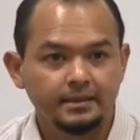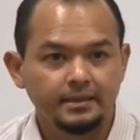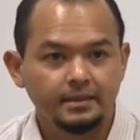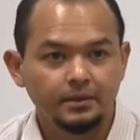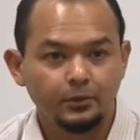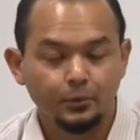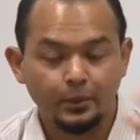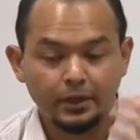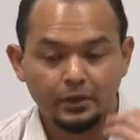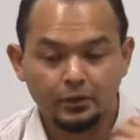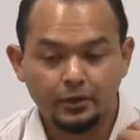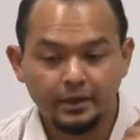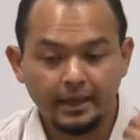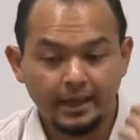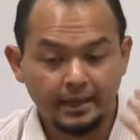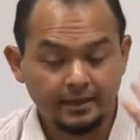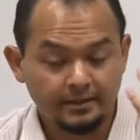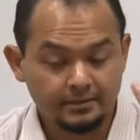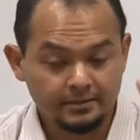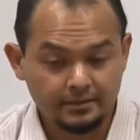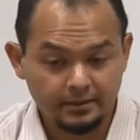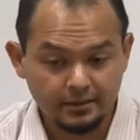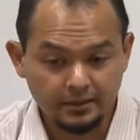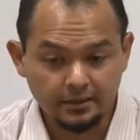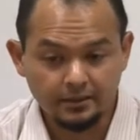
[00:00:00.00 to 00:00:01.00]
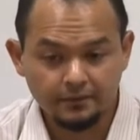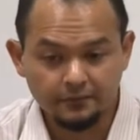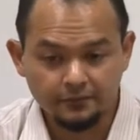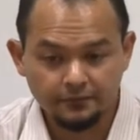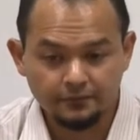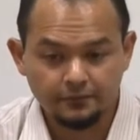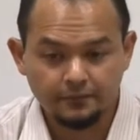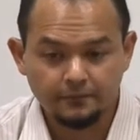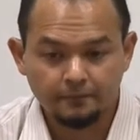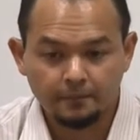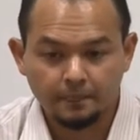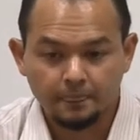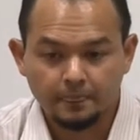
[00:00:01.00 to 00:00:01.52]
When
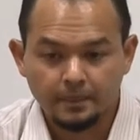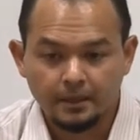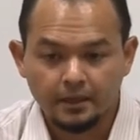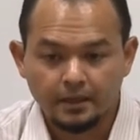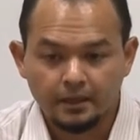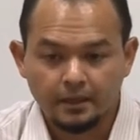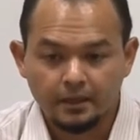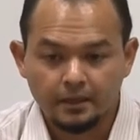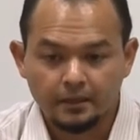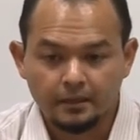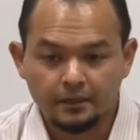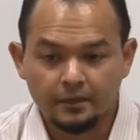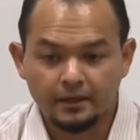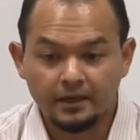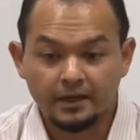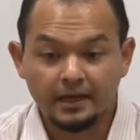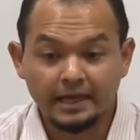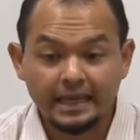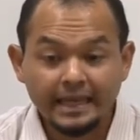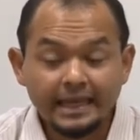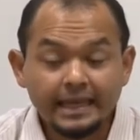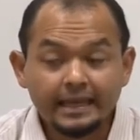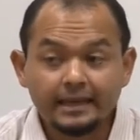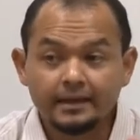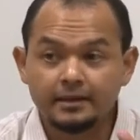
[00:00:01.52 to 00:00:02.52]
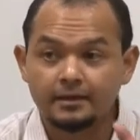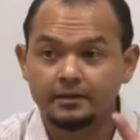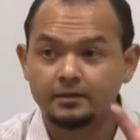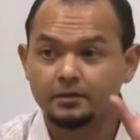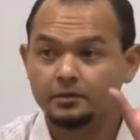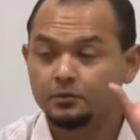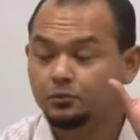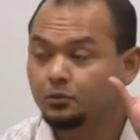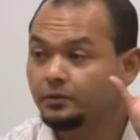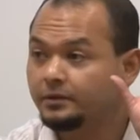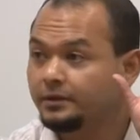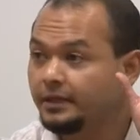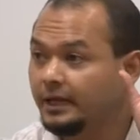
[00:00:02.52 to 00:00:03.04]
if the link
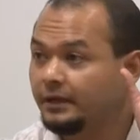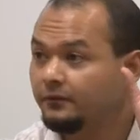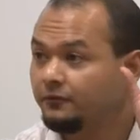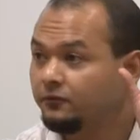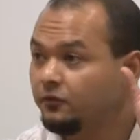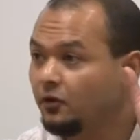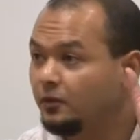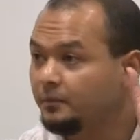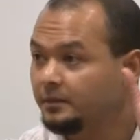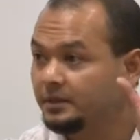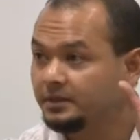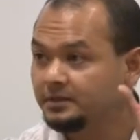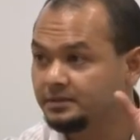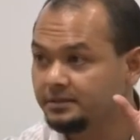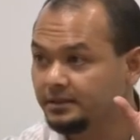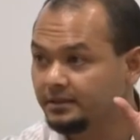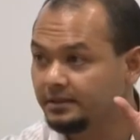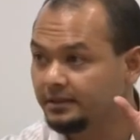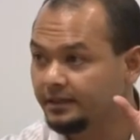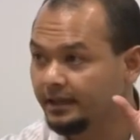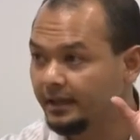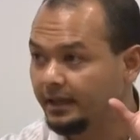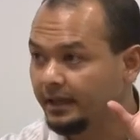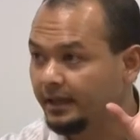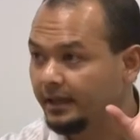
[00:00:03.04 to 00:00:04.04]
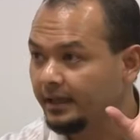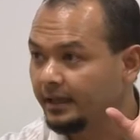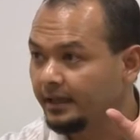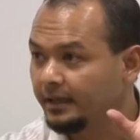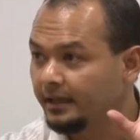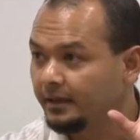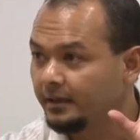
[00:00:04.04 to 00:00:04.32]
to that form is still there,